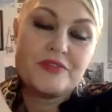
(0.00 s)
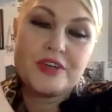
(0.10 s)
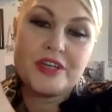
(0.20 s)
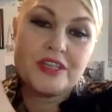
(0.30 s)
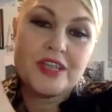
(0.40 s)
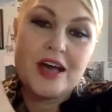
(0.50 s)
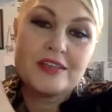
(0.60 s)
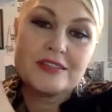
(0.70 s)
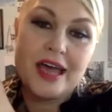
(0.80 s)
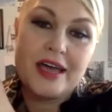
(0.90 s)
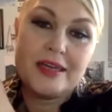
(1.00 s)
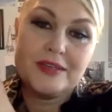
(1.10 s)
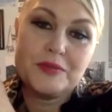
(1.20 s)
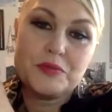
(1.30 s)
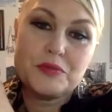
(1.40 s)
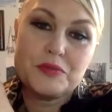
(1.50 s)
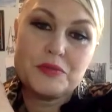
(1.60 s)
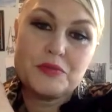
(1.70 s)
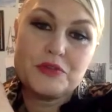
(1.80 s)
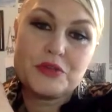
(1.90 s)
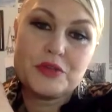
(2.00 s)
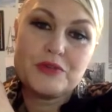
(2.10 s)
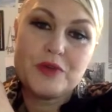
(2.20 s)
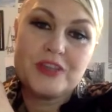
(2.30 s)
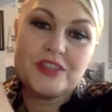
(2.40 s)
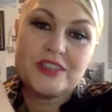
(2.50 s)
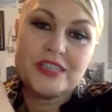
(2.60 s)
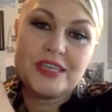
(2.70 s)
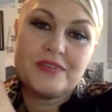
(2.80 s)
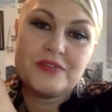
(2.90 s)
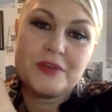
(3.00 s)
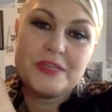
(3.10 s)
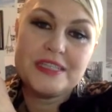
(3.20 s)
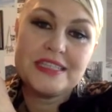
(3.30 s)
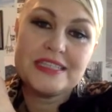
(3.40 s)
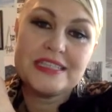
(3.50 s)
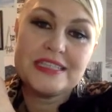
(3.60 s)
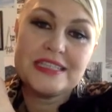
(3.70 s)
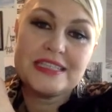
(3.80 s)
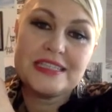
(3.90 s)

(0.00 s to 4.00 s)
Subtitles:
for your loss. I sort of watched it from a distance,